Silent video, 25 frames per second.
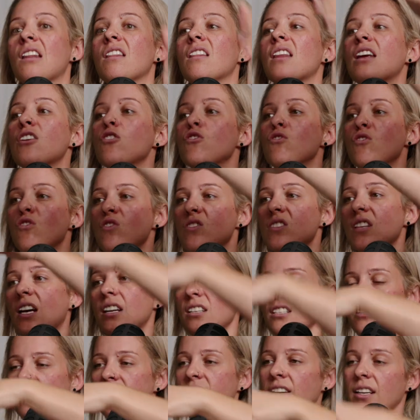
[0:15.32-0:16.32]
then use that to
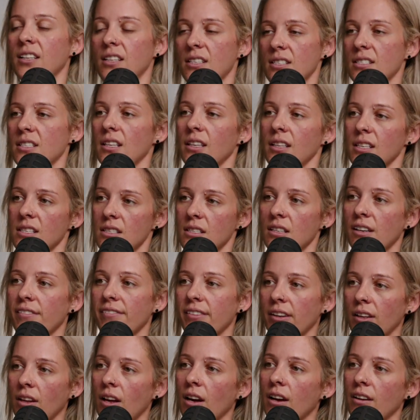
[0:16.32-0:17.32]
fund the silly stuff in
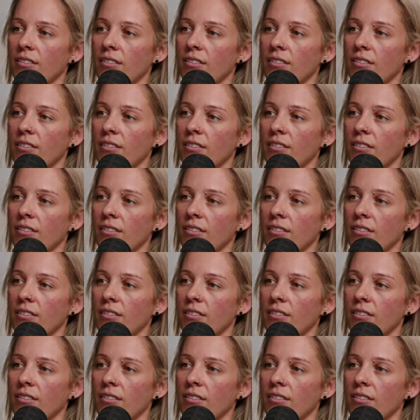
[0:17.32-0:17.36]
life.